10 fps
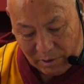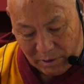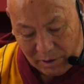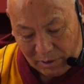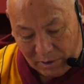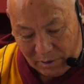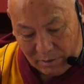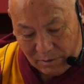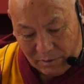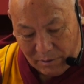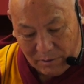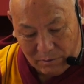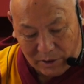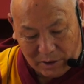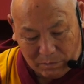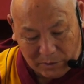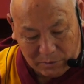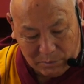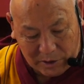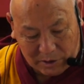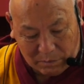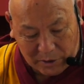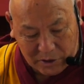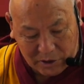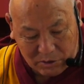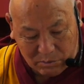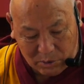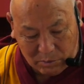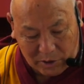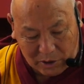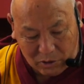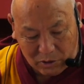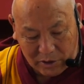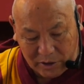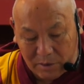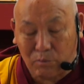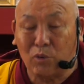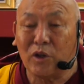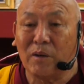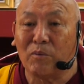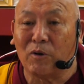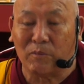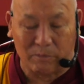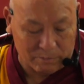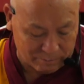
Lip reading: And when they made the first atom bomb, they called it Buddha bomb.